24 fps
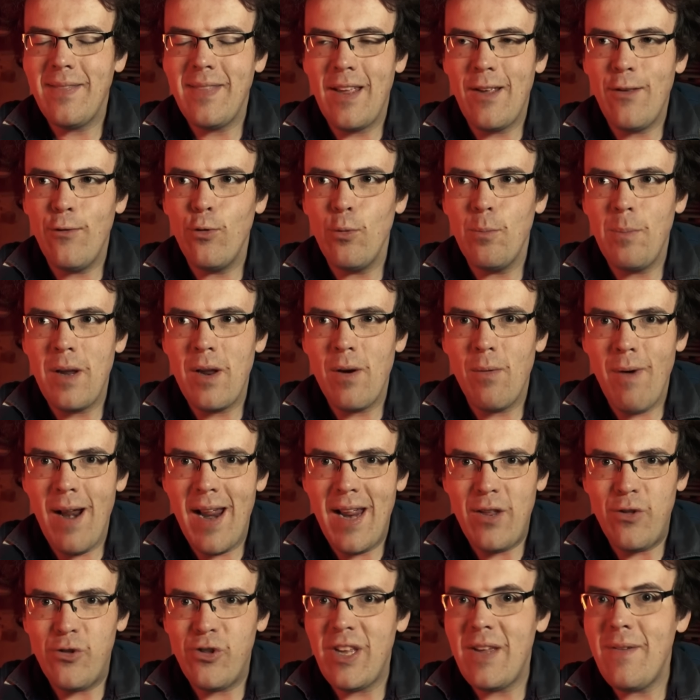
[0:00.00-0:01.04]
that things will be
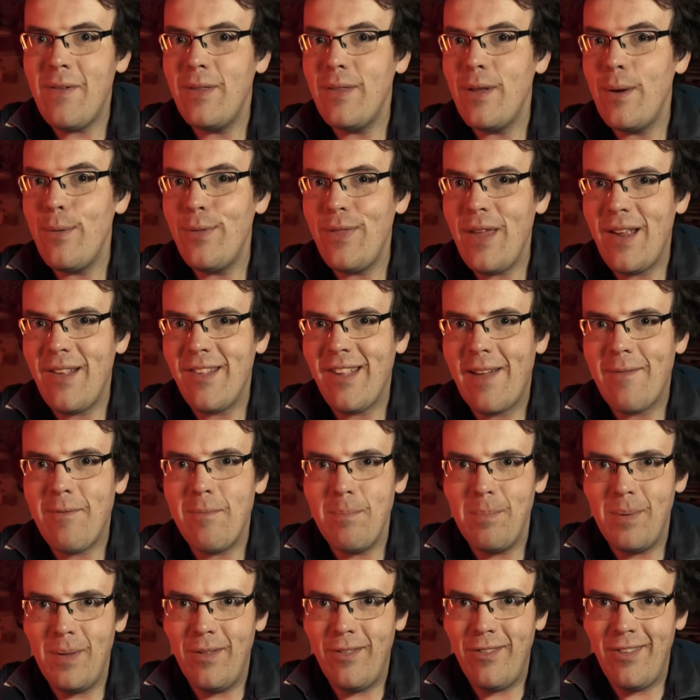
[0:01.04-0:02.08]
arranged, even though things
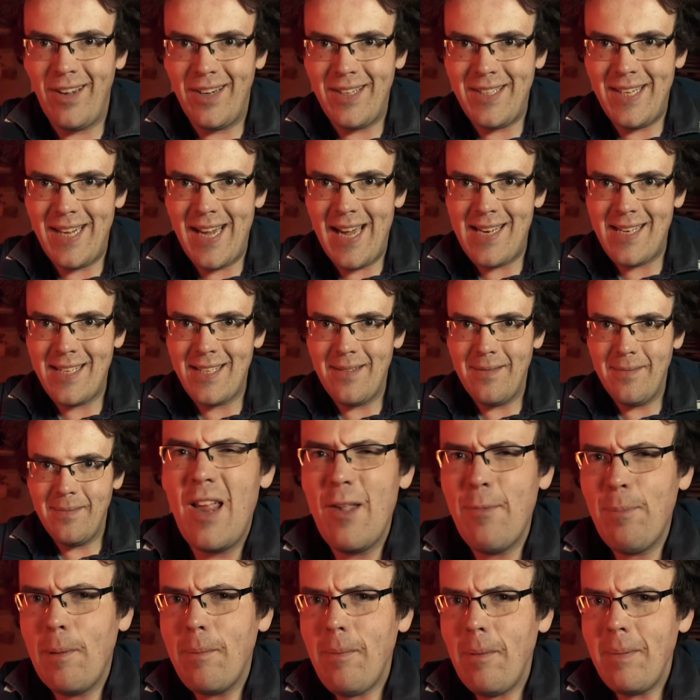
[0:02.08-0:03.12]
haven't been signed yet.
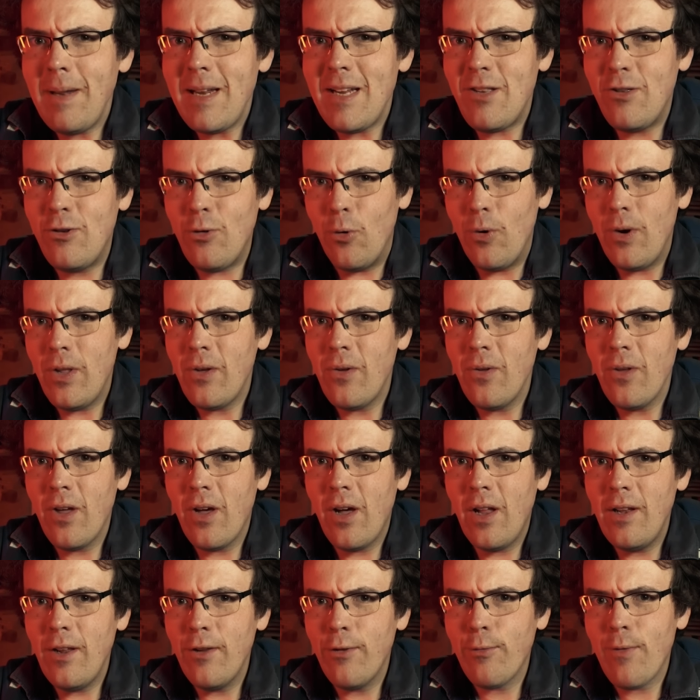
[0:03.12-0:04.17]
It's probably dawning on
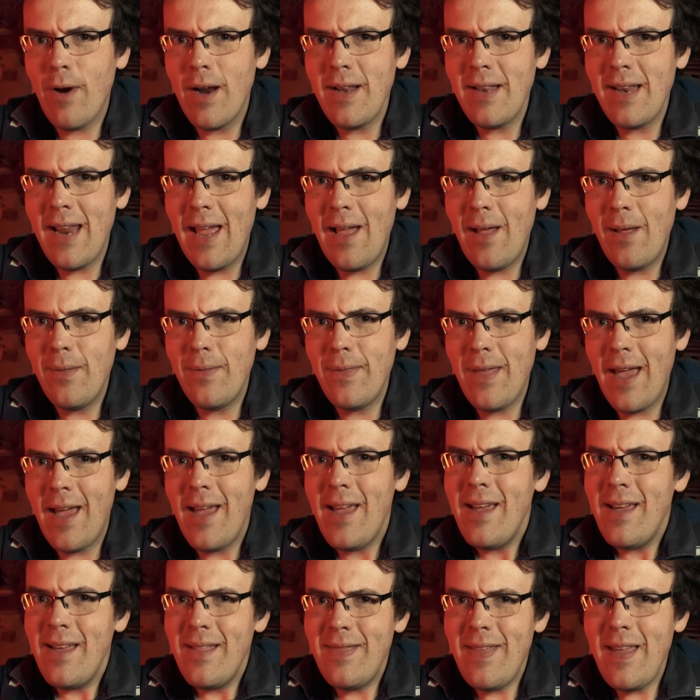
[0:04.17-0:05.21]
Carlos right now
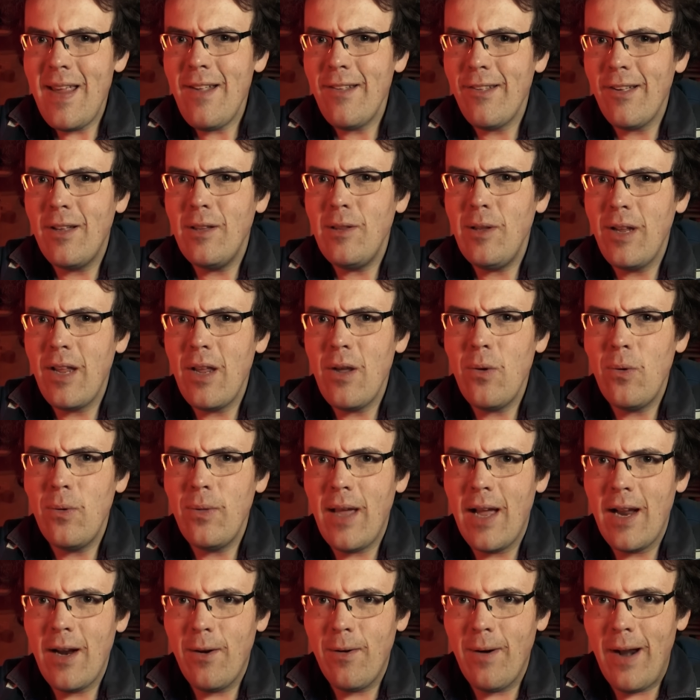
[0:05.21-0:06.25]
that things aren't looking all
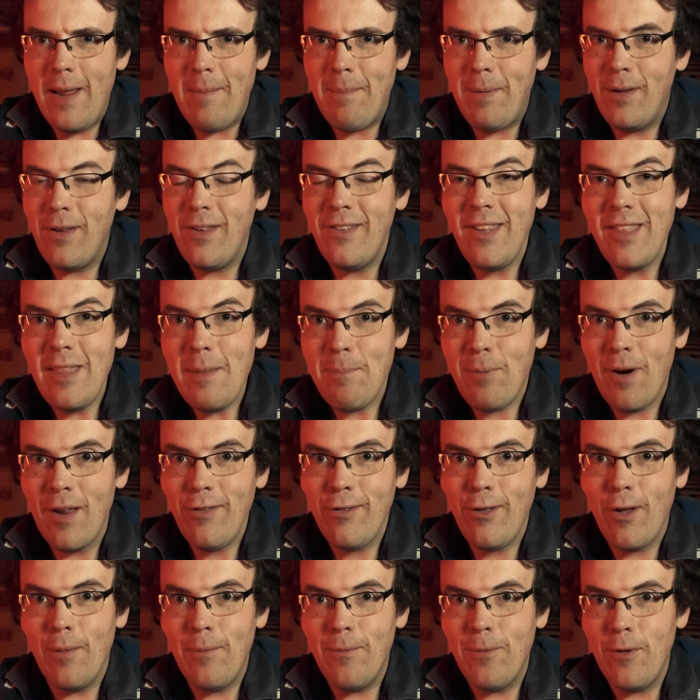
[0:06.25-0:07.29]
that great, because in the
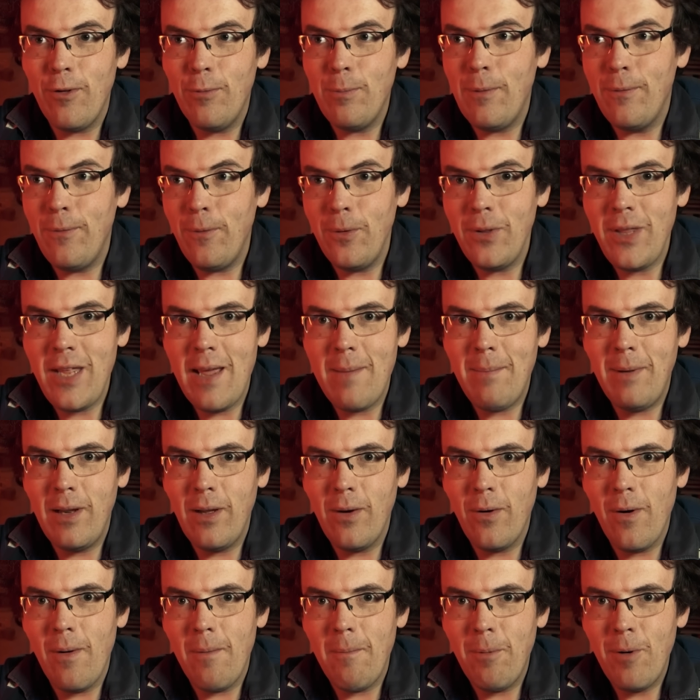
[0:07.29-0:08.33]
press conference before the
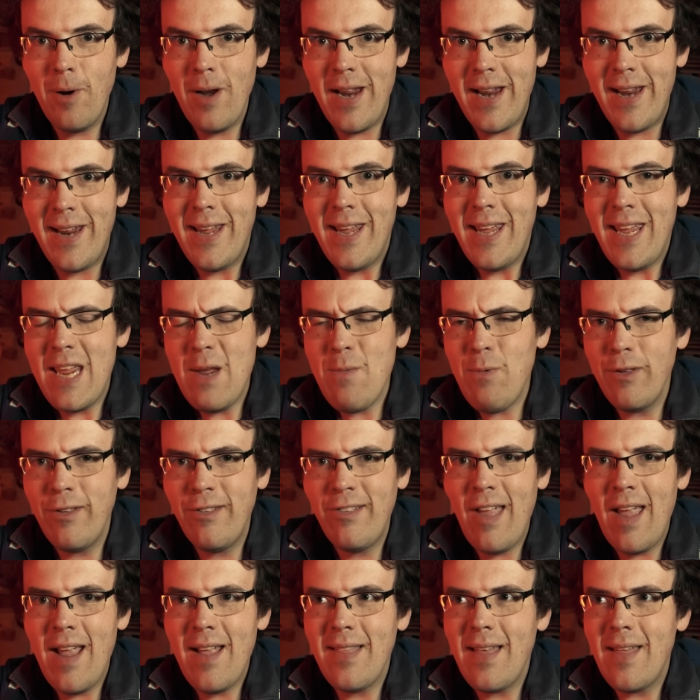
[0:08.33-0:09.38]
Imola Grand Prix, he
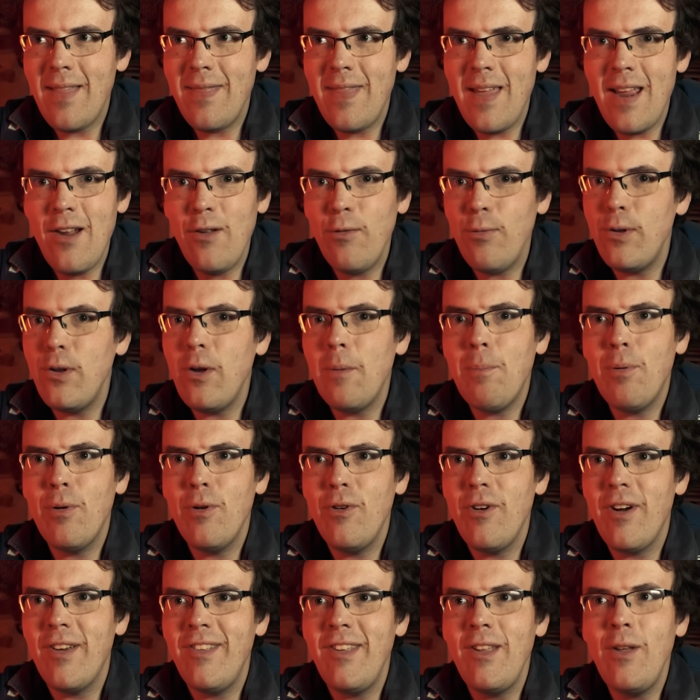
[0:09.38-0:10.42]
was saying that things were not
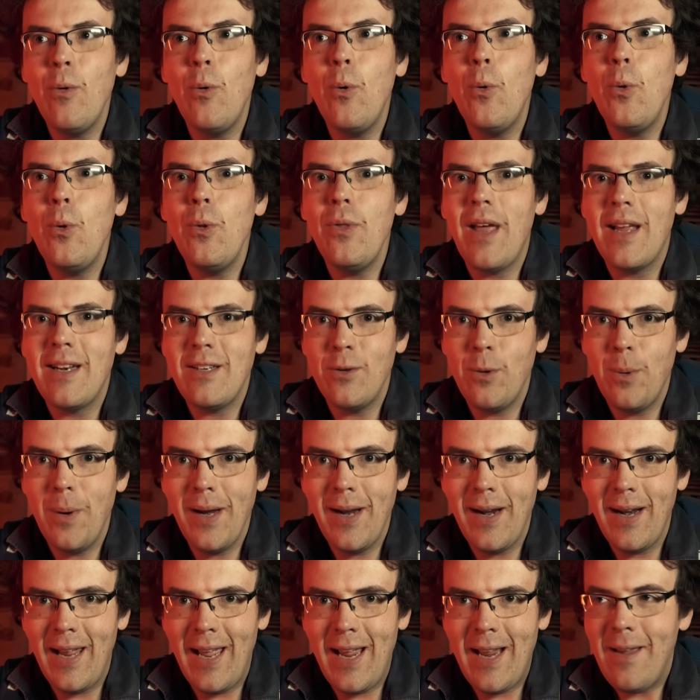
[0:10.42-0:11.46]
progressing all that
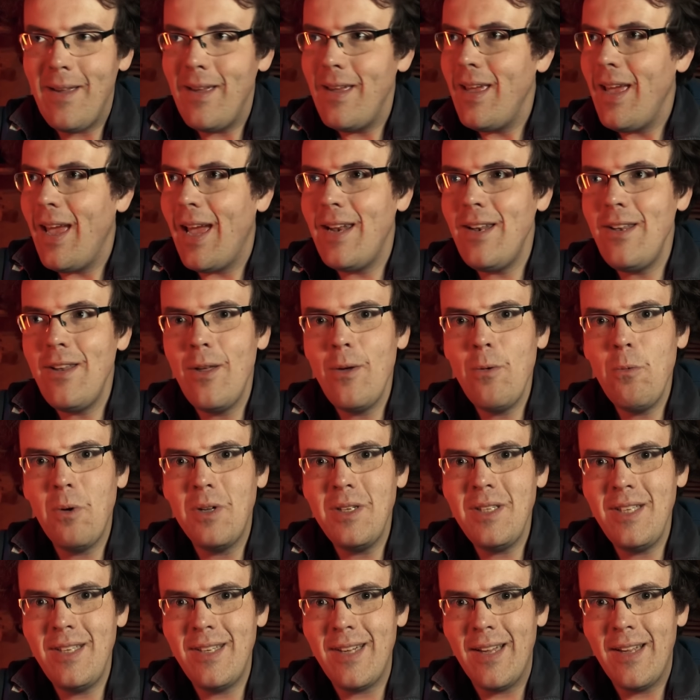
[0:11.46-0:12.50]
quickly. And no
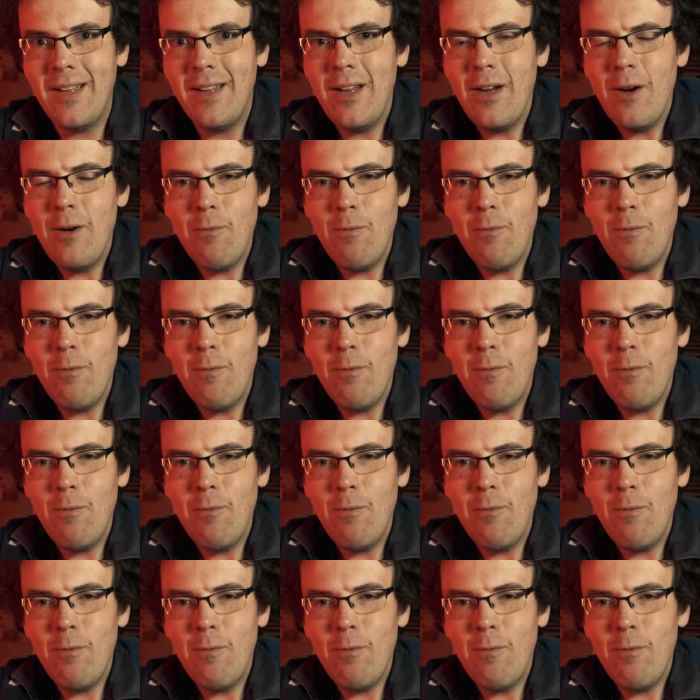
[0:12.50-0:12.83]
wonder.